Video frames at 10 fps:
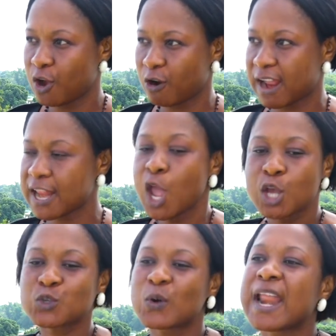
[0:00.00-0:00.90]
All right.
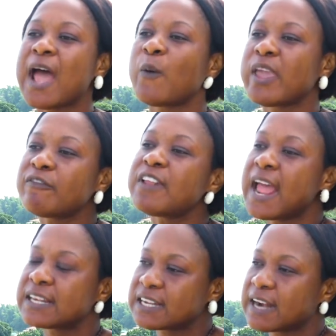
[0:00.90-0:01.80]
So now if
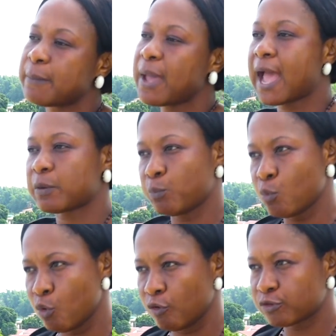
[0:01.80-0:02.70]
the anti-crime had
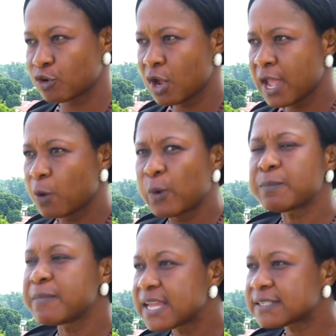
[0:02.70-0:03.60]
moved, which
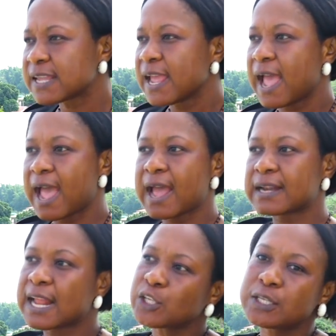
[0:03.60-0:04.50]
means
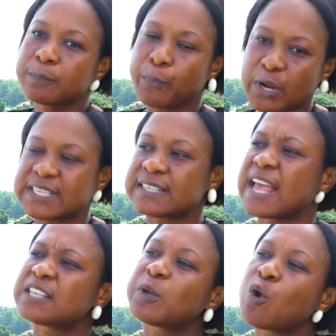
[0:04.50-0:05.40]
that process
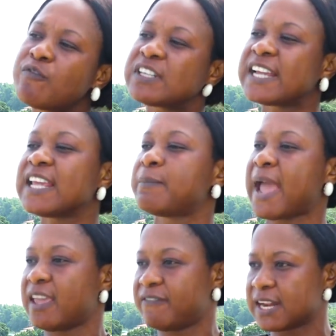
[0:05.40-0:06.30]
has been overtaken
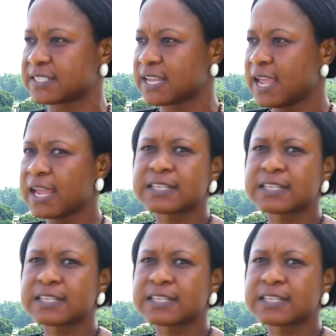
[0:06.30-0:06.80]
by events.